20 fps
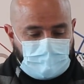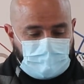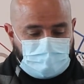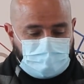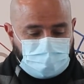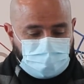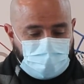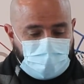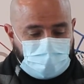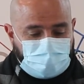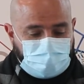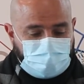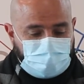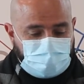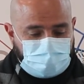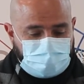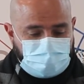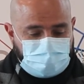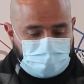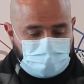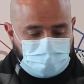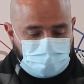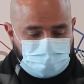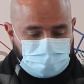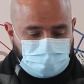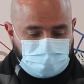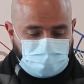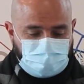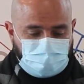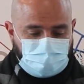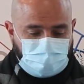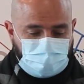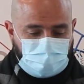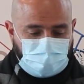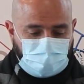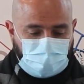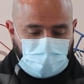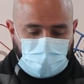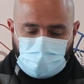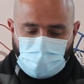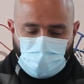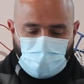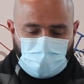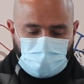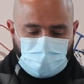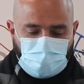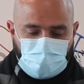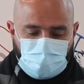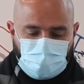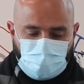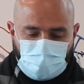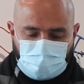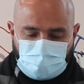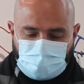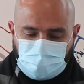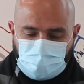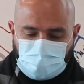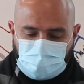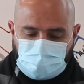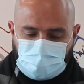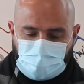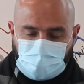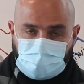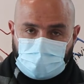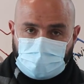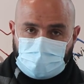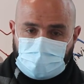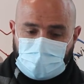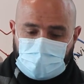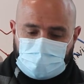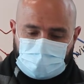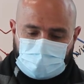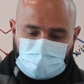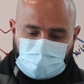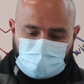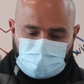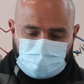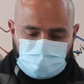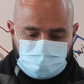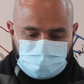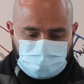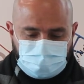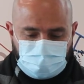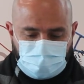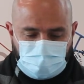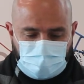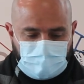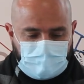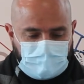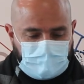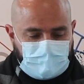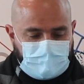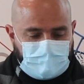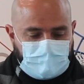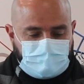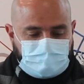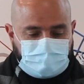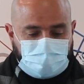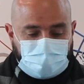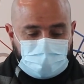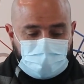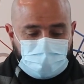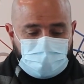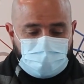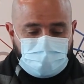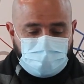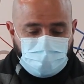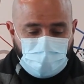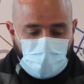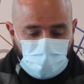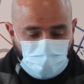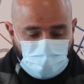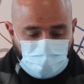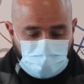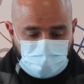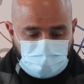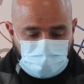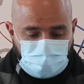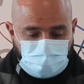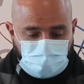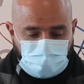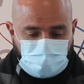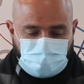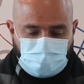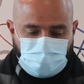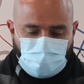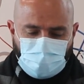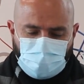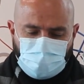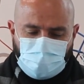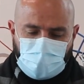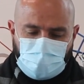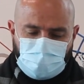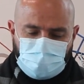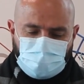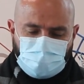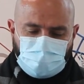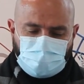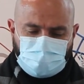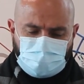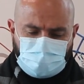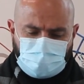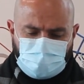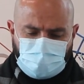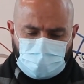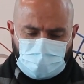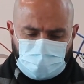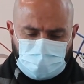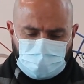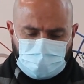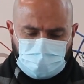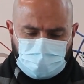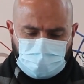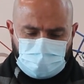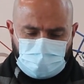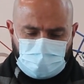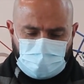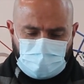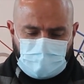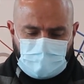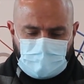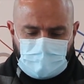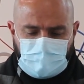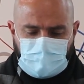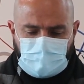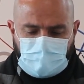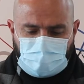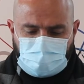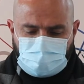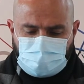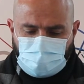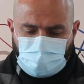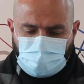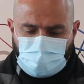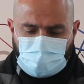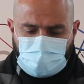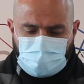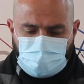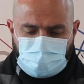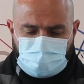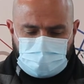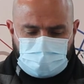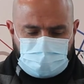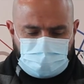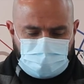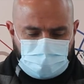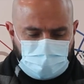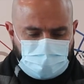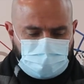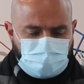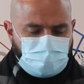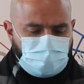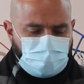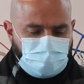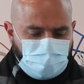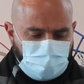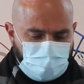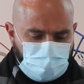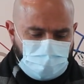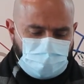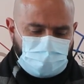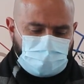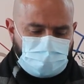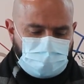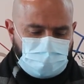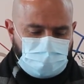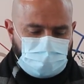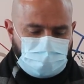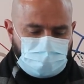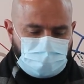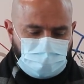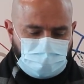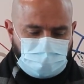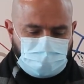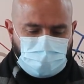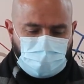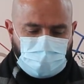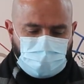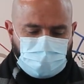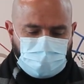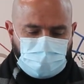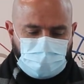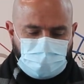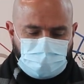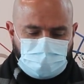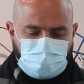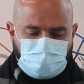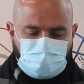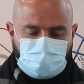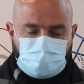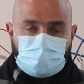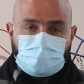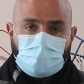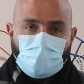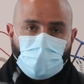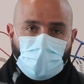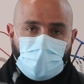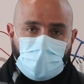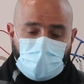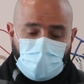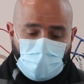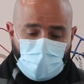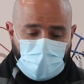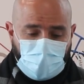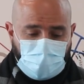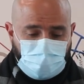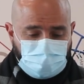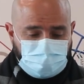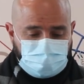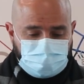The fact is, I don't want my book to be taken lightly. Telling these memories is so painful for me. It's already been 6 years since my friend went away,